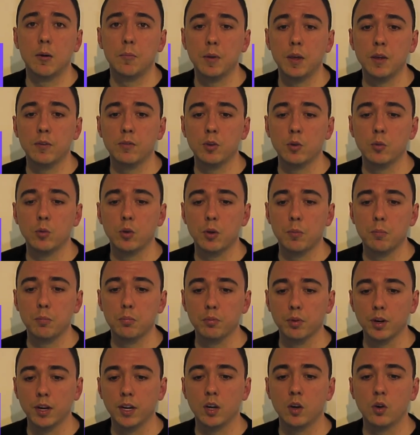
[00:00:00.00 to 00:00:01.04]
if you were to
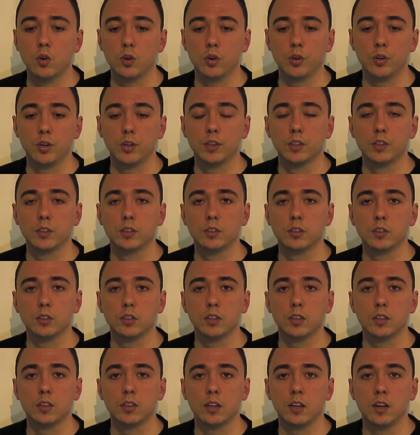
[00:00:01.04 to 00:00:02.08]
bring on
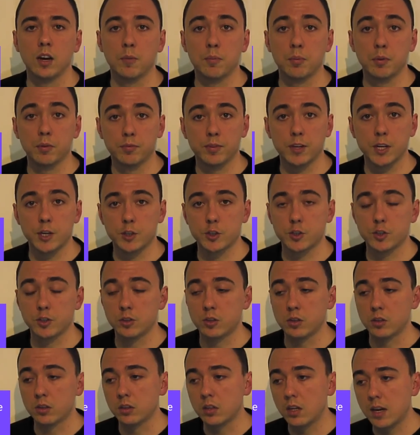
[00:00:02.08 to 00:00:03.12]
a
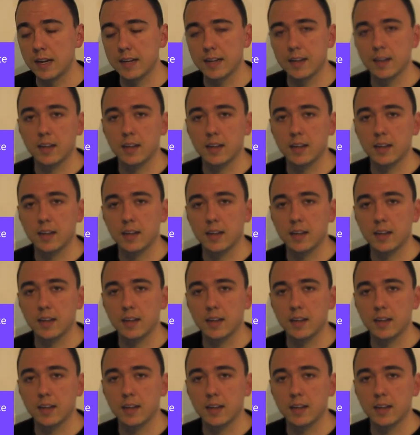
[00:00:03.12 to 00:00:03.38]
professional like